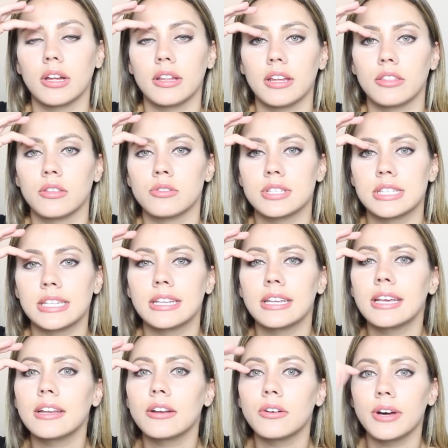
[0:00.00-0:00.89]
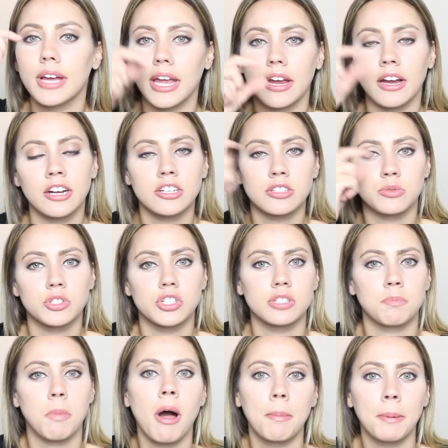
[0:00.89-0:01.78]
Like those little hairs were
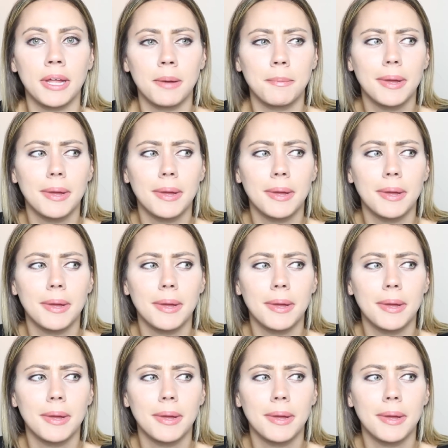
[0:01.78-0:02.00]
just popping